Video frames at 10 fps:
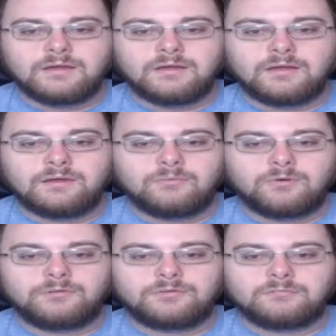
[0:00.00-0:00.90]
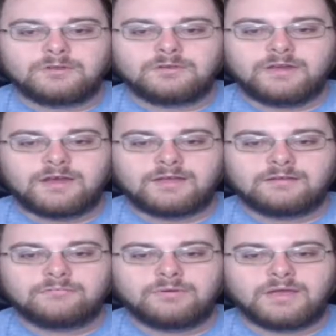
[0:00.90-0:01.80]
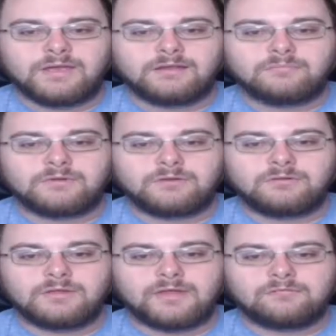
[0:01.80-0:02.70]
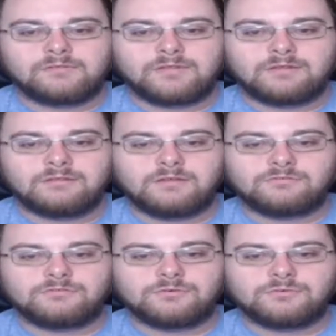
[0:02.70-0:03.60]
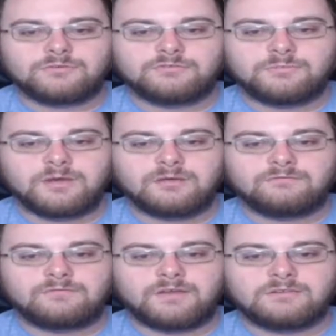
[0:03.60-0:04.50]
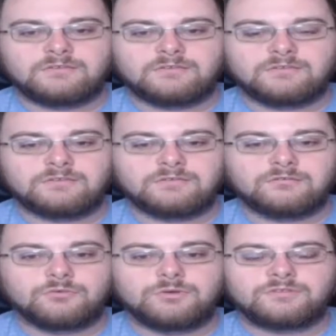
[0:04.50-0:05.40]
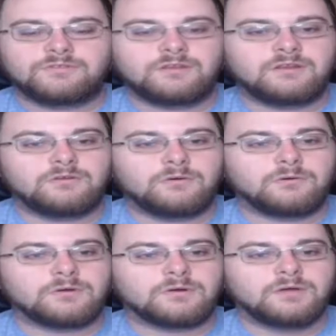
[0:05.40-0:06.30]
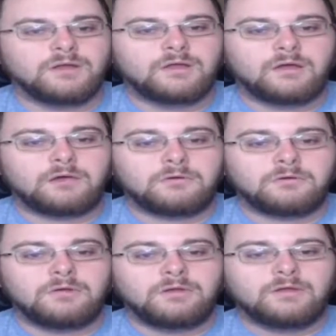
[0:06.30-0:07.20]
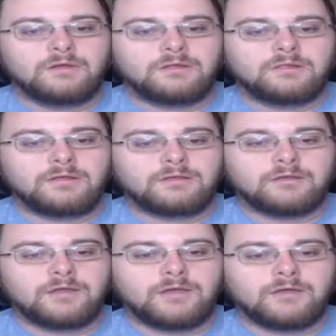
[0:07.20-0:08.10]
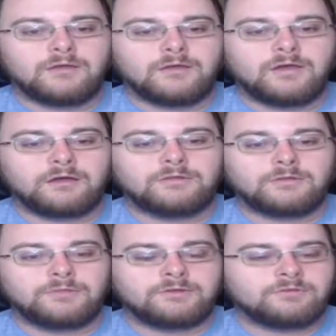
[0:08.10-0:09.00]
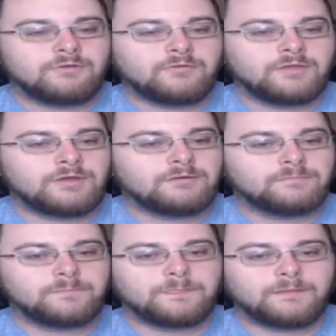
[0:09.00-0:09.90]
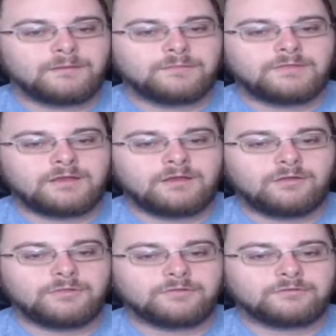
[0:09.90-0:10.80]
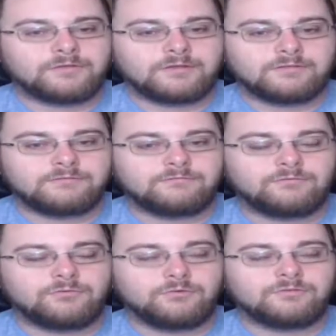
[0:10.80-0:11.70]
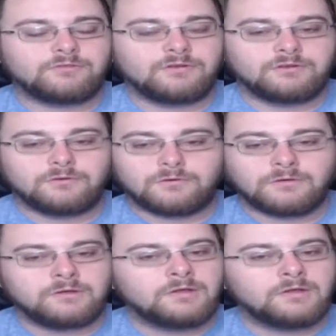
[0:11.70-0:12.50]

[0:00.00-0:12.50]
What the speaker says: I want them to die in pain, but only after they taste true despair. Faces twisted in horror. Oh, ugly bitch over there? I mean, that helmet looks like it's twisted in horror.